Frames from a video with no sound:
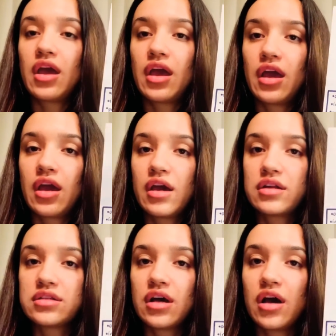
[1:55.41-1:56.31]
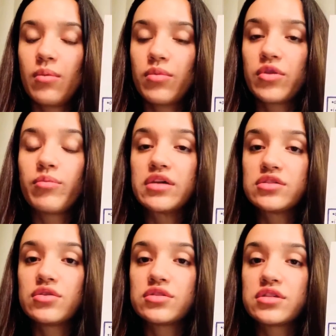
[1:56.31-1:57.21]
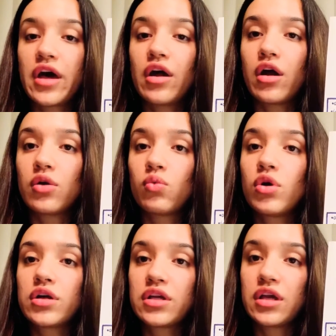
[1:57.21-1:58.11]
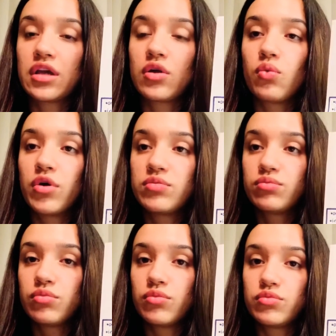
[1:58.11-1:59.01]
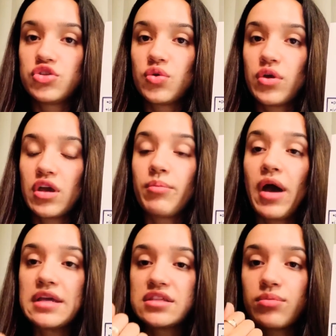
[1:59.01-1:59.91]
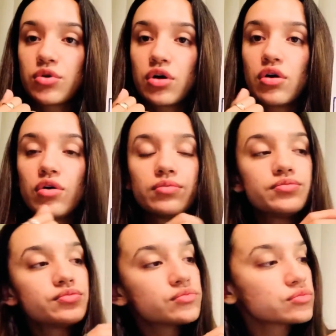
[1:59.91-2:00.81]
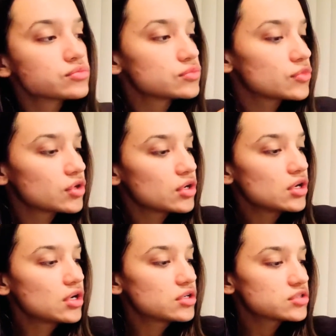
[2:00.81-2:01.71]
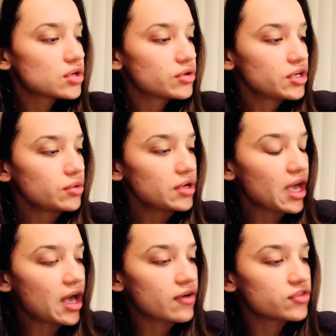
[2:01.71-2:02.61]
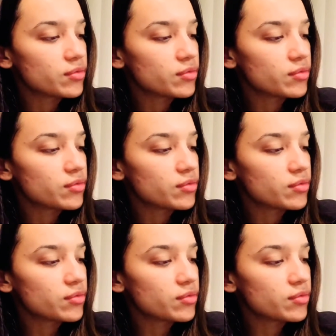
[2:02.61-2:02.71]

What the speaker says: and the muscles that are working when doing a bicep curl. So here we have the